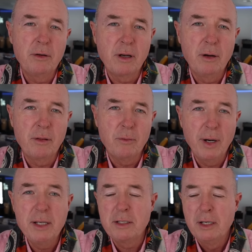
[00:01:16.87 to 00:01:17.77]
to go to the
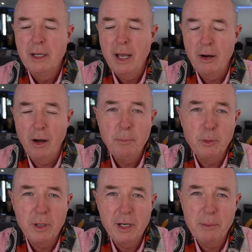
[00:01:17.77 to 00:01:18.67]
race and I
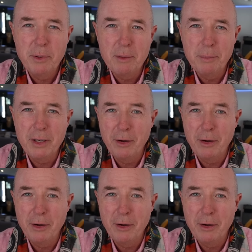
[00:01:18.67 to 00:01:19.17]
book an Airbnb,